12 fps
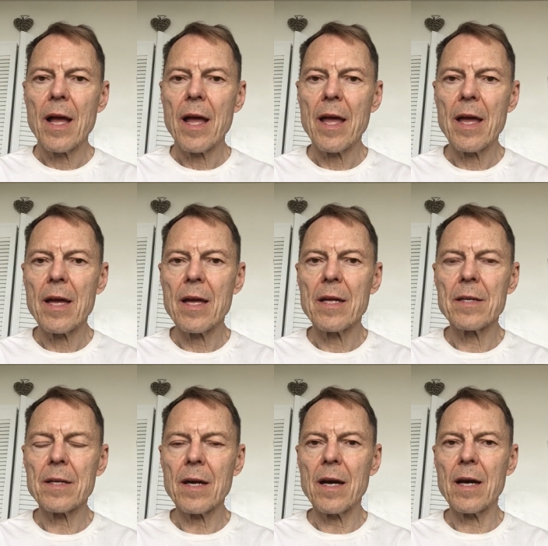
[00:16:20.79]
and
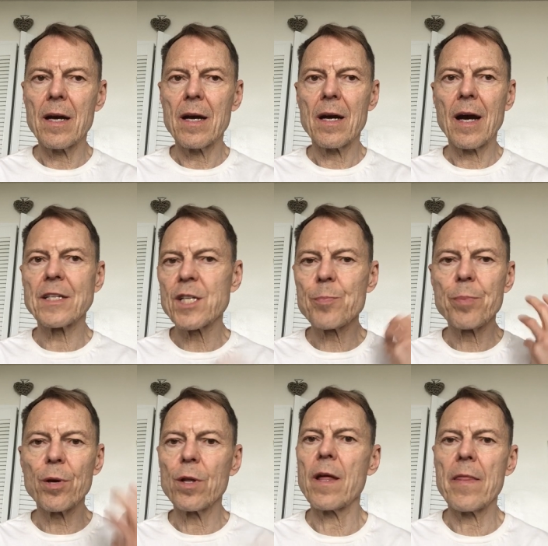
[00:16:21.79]
I just
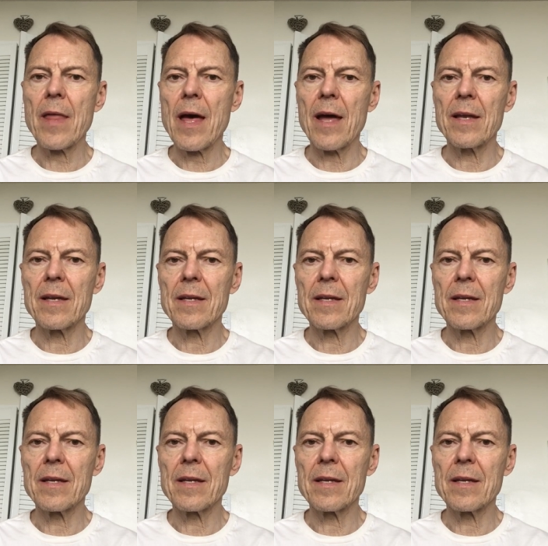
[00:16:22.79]
pull on that.